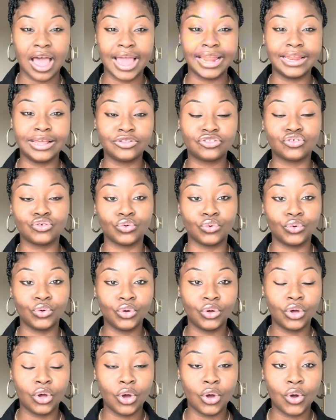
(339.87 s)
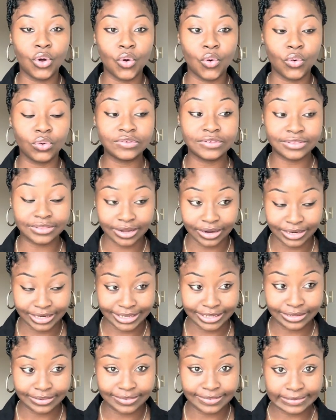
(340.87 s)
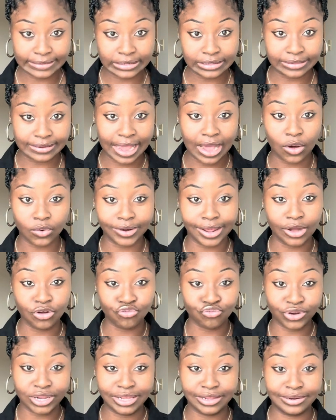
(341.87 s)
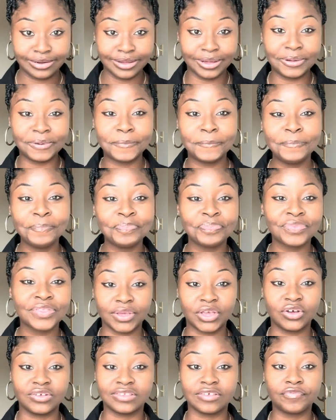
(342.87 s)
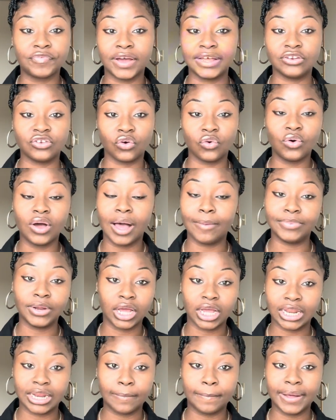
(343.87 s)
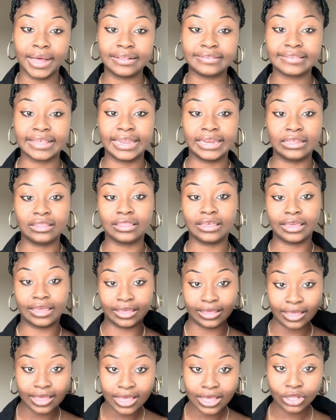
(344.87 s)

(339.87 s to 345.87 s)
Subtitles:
I need to study, sit down and read because if I don't, I'm not gonna pass anything.